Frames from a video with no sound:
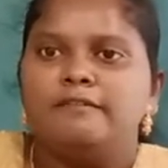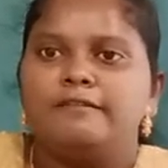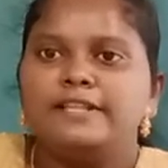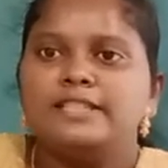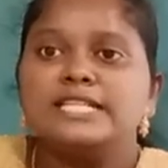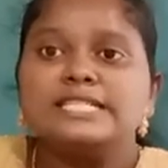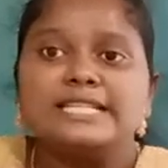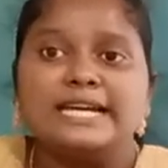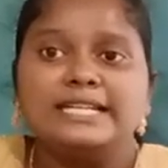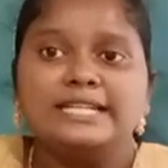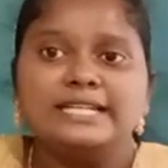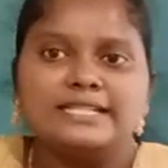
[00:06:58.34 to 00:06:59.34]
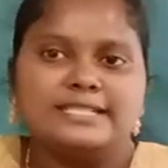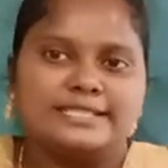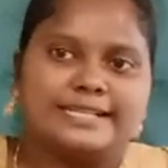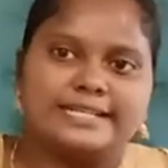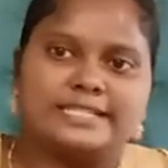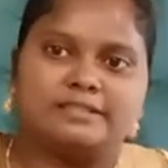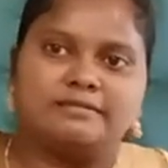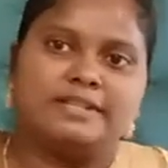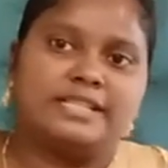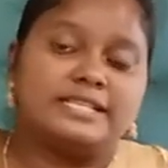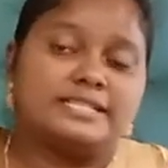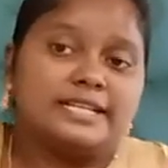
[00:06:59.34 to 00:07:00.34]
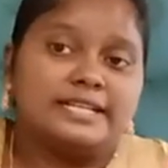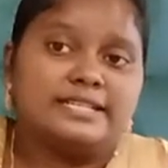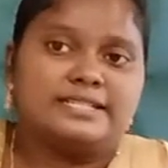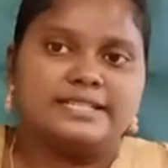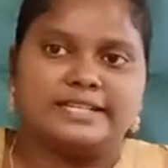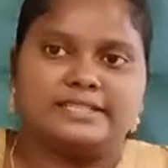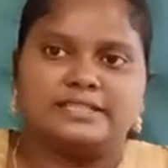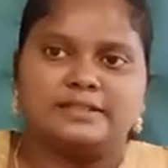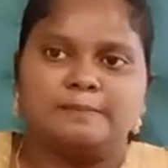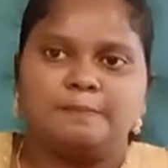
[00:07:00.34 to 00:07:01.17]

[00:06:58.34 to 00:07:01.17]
When the sun sets.